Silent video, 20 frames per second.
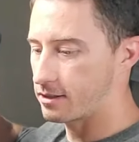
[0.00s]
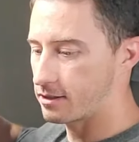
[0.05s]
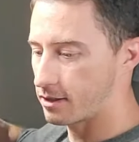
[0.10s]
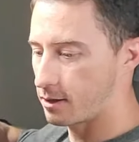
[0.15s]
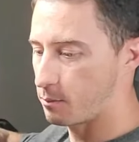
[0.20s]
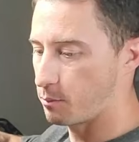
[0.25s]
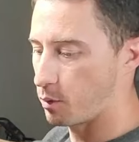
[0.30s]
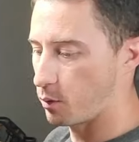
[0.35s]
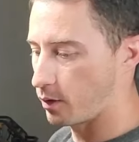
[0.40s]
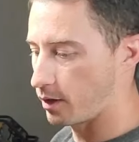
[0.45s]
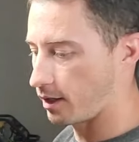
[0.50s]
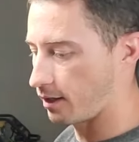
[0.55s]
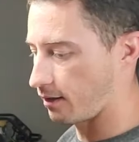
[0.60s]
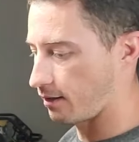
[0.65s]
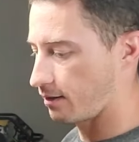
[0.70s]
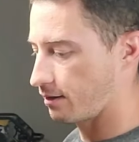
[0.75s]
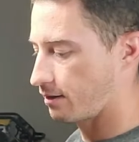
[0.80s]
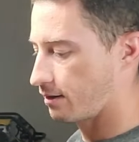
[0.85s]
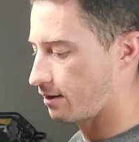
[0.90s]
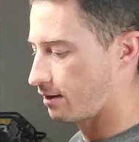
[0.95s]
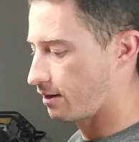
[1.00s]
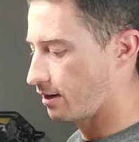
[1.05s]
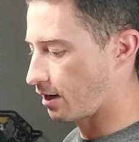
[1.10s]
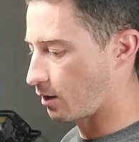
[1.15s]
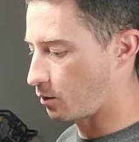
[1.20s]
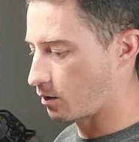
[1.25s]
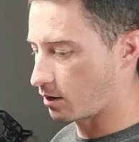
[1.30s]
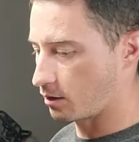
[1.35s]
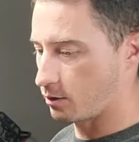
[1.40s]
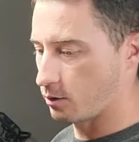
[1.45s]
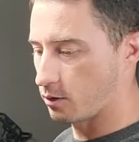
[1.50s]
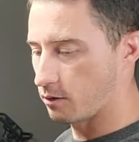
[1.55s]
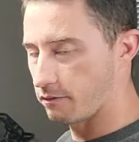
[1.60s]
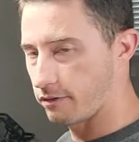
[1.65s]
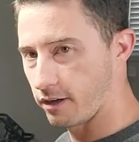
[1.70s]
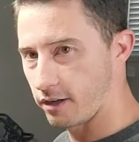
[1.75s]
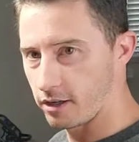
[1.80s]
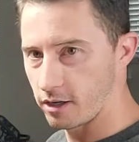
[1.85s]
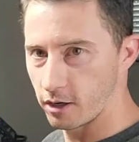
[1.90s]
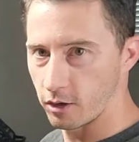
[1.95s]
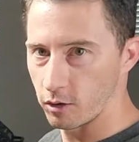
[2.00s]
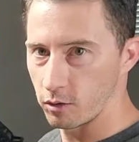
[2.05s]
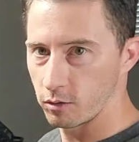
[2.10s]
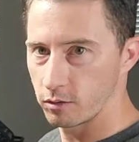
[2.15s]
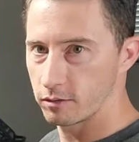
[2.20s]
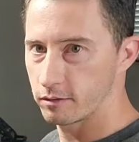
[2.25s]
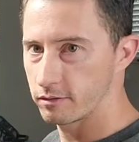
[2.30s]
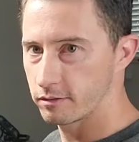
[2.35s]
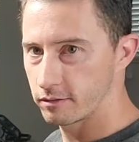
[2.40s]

some point I want to do a video